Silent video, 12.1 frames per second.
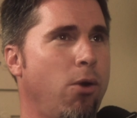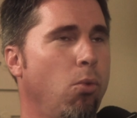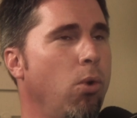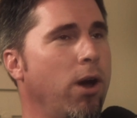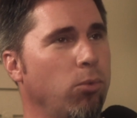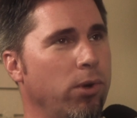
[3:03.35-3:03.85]

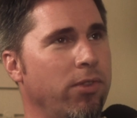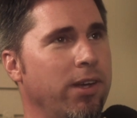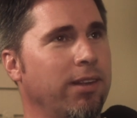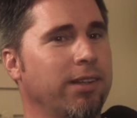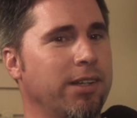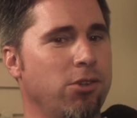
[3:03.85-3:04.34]
what would
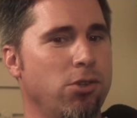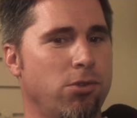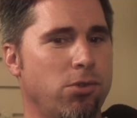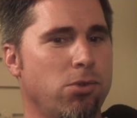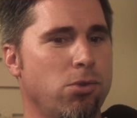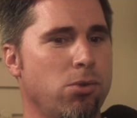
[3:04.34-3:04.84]
then lead you
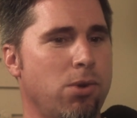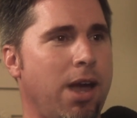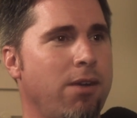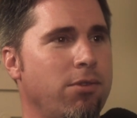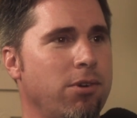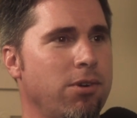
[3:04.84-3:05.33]
to
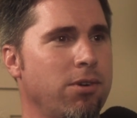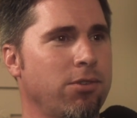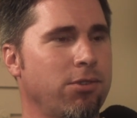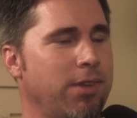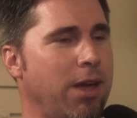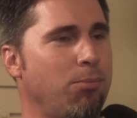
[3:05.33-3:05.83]
ever
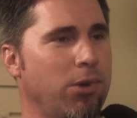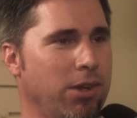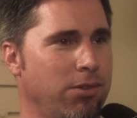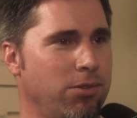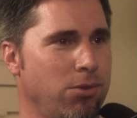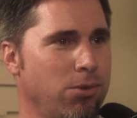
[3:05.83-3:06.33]
step
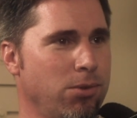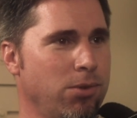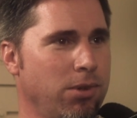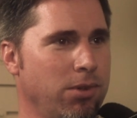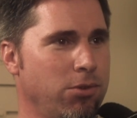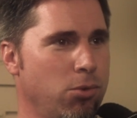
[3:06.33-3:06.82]
into
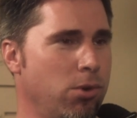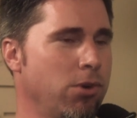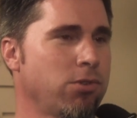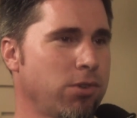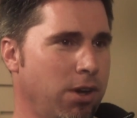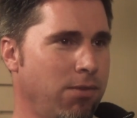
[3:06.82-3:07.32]
the
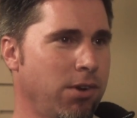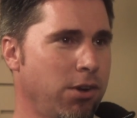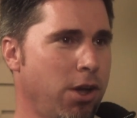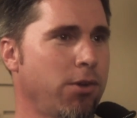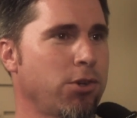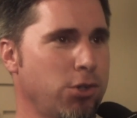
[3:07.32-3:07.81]
doors of
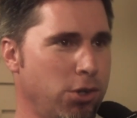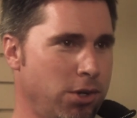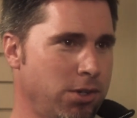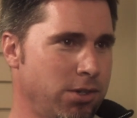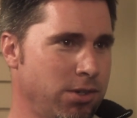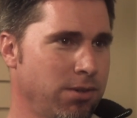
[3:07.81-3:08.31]
another
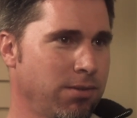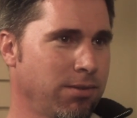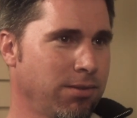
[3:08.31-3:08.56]
church,